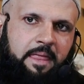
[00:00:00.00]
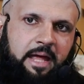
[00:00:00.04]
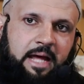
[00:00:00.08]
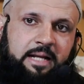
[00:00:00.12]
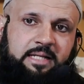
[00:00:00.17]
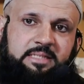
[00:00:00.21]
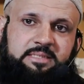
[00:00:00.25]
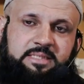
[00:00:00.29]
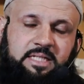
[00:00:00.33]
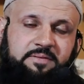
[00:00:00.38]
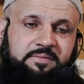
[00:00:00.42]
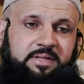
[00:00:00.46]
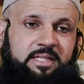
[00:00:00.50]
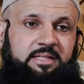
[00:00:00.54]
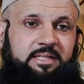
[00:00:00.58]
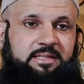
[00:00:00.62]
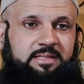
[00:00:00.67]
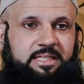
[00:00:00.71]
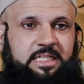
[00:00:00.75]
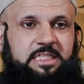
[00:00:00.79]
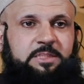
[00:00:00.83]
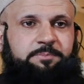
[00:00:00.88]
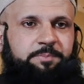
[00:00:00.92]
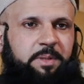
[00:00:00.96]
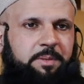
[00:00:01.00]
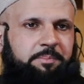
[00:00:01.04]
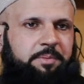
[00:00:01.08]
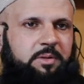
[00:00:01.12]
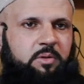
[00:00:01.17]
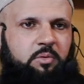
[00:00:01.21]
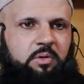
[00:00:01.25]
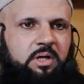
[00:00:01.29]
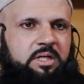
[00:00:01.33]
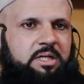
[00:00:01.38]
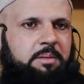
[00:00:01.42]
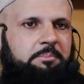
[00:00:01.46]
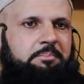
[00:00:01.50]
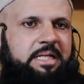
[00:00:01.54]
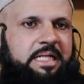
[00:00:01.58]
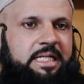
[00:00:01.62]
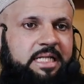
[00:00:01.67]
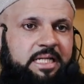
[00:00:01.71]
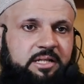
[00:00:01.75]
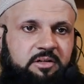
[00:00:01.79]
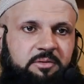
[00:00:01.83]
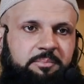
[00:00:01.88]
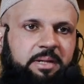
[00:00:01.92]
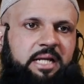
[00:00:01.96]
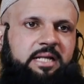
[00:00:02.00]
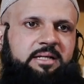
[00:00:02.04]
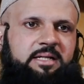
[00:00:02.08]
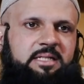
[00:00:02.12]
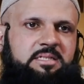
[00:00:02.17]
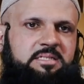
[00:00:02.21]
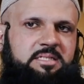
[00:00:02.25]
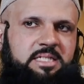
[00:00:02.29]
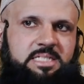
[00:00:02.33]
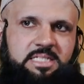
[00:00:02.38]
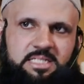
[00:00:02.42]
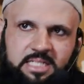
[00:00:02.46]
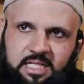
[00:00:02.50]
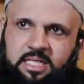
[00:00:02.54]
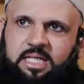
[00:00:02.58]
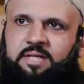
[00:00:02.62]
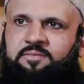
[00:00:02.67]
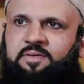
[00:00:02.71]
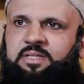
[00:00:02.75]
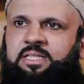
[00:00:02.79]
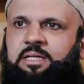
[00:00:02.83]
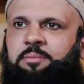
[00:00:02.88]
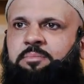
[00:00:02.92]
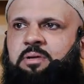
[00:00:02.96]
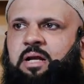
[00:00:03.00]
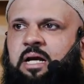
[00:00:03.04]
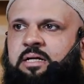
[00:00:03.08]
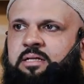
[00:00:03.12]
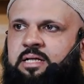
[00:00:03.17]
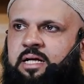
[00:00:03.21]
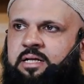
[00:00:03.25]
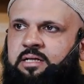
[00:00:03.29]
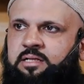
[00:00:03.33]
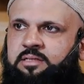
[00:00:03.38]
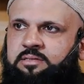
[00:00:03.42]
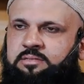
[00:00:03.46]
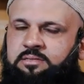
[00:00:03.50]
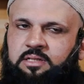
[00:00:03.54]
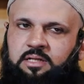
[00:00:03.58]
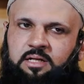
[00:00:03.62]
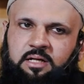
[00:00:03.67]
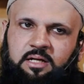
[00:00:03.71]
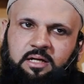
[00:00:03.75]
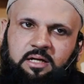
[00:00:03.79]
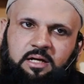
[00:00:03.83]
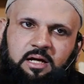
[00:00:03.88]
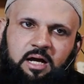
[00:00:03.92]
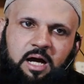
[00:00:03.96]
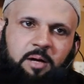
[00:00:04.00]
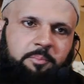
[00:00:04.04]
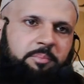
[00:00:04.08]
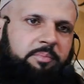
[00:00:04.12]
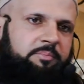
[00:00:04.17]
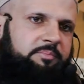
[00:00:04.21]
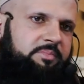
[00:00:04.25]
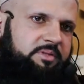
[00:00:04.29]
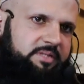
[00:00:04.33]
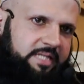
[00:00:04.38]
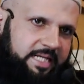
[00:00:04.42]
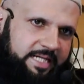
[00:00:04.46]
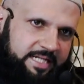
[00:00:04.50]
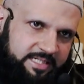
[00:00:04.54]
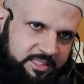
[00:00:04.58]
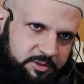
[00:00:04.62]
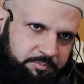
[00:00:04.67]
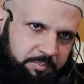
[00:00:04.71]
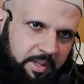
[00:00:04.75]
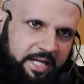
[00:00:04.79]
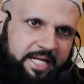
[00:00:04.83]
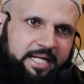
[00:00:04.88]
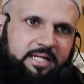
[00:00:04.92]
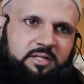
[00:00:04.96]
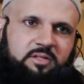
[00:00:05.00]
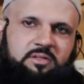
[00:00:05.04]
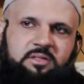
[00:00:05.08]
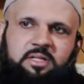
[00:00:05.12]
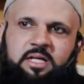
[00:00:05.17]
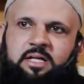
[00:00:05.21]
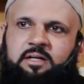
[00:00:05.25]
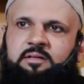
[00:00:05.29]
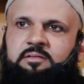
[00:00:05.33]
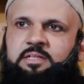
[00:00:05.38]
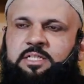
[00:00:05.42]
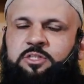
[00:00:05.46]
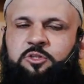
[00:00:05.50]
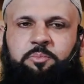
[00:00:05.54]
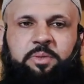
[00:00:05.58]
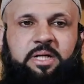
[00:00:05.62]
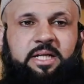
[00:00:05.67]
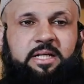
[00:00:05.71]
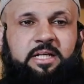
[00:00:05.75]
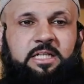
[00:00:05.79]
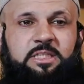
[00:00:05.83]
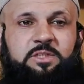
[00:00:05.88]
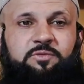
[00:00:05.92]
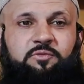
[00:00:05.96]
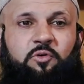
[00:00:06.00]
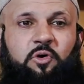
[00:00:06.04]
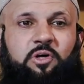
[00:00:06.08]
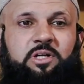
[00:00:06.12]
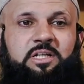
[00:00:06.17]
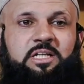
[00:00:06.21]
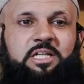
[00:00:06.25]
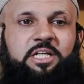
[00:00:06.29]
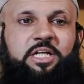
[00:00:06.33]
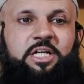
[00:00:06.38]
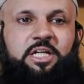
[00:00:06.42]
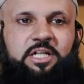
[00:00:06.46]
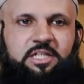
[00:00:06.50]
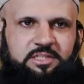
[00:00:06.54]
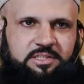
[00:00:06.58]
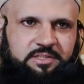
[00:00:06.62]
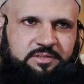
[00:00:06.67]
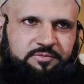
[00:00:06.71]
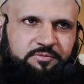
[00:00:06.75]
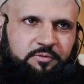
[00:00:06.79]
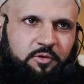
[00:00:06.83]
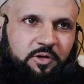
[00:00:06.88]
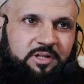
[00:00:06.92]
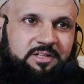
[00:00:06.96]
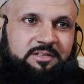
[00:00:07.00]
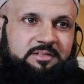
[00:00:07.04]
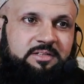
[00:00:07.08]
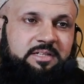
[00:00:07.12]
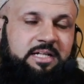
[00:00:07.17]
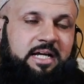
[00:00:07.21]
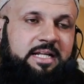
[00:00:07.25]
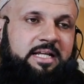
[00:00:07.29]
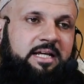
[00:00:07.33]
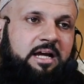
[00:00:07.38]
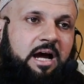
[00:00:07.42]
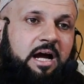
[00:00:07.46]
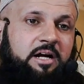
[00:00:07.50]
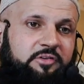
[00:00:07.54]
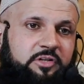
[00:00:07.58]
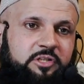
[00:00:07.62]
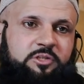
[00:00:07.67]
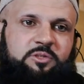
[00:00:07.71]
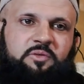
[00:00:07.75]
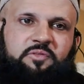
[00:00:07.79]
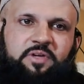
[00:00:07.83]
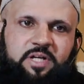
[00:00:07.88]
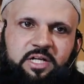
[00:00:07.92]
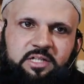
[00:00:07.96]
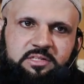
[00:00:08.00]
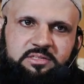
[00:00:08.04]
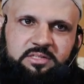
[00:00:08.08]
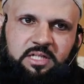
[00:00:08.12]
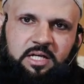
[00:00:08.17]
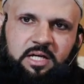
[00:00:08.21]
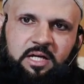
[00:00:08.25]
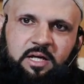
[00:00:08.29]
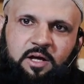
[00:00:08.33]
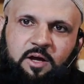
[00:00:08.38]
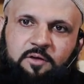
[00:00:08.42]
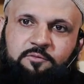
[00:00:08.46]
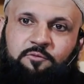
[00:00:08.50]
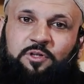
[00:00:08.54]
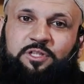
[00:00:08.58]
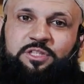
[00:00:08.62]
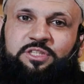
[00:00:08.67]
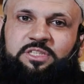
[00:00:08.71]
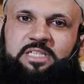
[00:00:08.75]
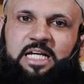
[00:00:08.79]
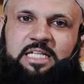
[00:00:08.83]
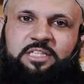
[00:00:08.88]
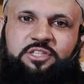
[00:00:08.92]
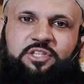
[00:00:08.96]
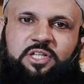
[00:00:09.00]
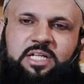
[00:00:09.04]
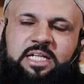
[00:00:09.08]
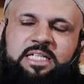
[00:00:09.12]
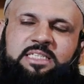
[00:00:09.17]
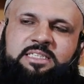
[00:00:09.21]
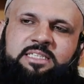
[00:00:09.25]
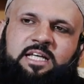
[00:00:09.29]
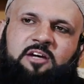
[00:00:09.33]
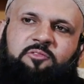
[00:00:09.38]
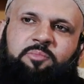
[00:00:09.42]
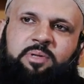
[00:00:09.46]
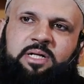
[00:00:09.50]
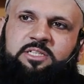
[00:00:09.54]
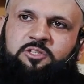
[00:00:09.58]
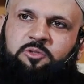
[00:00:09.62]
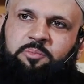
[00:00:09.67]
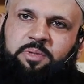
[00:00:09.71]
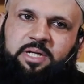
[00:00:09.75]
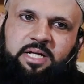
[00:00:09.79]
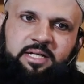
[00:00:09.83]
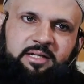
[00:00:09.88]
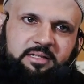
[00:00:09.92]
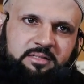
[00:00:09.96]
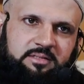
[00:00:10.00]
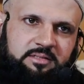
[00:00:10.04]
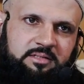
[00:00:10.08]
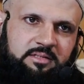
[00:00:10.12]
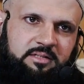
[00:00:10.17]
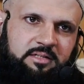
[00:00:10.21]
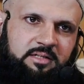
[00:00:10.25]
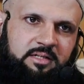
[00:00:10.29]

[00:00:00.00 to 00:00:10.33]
And he's giving these people who are completely rebellious, he's still giving them glad tidings. Uh, yani despite their disobedience for years, for yani hundreds of years, for centuries they have been disobedient.